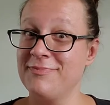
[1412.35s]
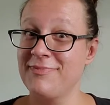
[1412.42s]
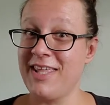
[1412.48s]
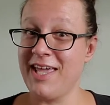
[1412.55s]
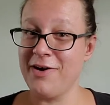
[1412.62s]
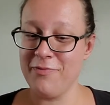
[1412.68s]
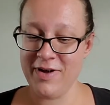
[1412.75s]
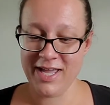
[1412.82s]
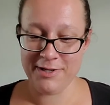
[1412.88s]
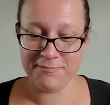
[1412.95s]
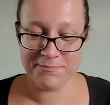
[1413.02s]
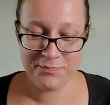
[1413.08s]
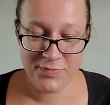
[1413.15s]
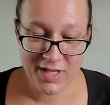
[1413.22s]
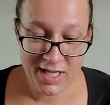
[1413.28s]
Can't wait.
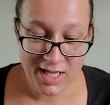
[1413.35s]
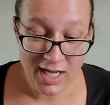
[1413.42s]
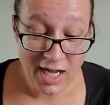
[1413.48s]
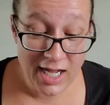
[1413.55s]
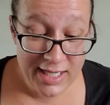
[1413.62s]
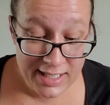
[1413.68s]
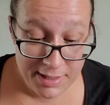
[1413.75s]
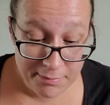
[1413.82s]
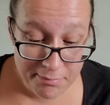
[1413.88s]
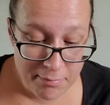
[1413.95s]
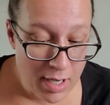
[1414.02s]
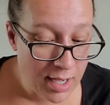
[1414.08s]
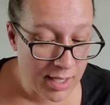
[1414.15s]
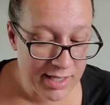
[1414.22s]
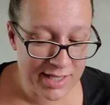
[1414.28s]
Hug in a
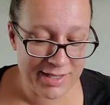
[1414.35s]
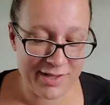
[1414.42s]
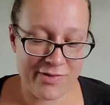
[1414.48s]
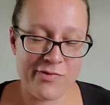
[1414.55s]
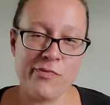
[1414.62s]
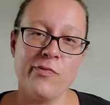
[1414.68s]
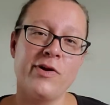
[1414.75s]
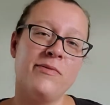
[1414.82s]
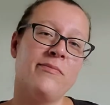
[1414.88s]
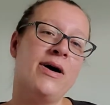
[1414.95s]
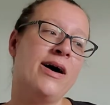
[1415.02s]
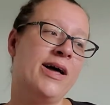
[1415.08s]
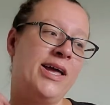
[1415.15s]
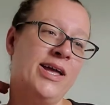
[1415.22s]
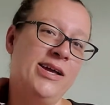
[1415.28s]
Mug is one of
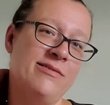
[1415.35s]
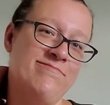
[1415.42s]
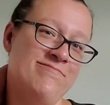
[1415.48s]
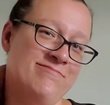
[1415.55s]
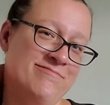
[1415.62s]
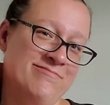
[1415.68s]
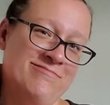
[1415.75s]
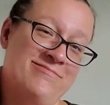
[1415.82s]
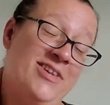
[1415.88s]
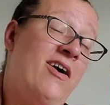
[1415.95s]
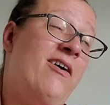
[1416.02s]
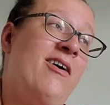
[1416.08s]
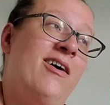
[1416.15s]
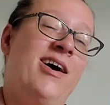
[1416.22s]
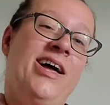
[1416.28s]
my,
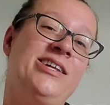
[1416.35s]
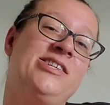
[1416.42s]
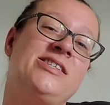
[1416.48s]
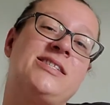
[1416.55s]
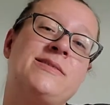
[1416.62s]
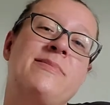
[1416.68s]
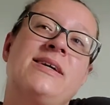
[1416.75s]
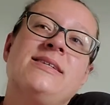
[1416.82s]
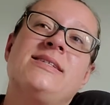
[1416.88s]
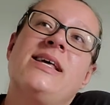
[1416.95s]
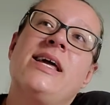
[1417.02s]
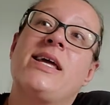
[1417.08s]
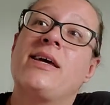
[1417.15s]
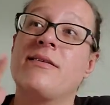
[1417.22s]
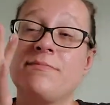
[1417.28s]
it just smells
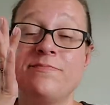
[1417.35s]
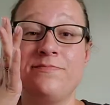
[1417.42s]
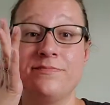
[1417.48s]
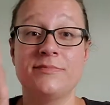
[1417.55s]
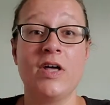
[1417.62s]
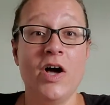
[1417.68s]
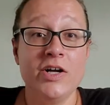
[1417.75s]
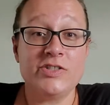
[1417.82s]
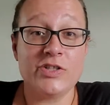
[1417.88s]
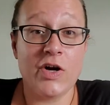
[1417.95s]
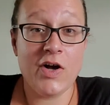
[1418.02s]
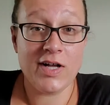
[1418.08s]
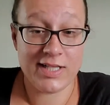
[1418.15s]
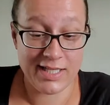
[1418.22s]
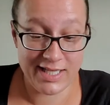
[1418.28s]
like hot
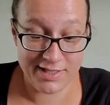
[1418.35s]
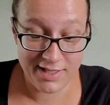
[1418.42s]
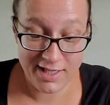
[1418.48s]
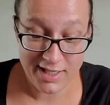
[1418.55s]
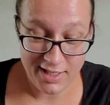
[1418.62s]
chocolate.